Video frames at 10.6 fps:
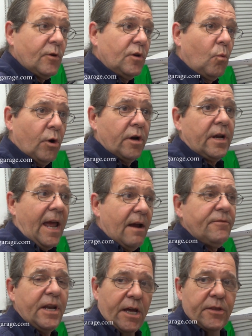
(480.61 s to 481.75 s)
going to work
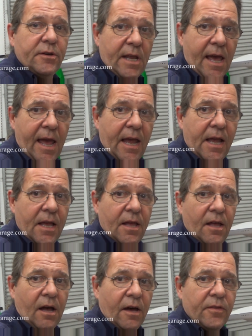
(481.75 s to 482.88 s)
every other day
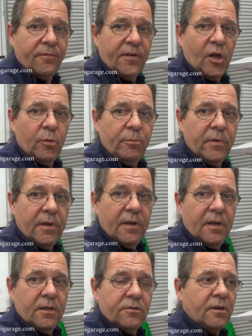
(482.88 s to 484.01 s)
on the film.
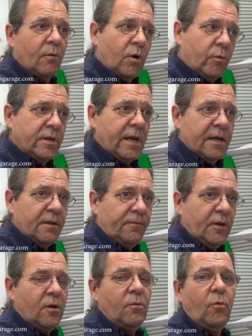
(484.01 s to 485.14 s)
So I'll work one day on the
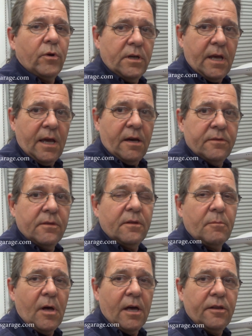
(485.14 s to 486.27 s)
film, one day on
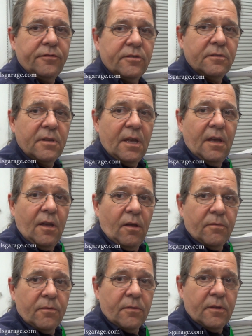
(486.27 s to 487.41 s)
models and
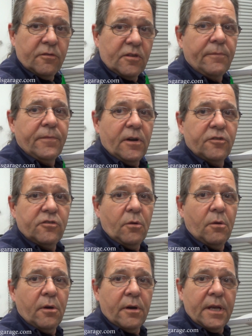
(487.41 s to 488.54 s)
the stuff in our
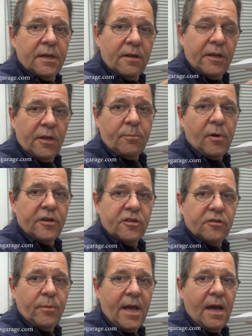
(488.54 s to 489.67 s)
store and the other
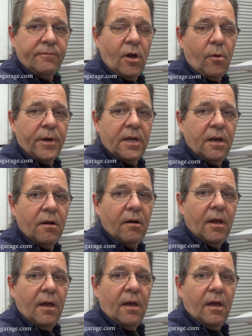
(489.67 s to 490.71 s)
projects we have going here,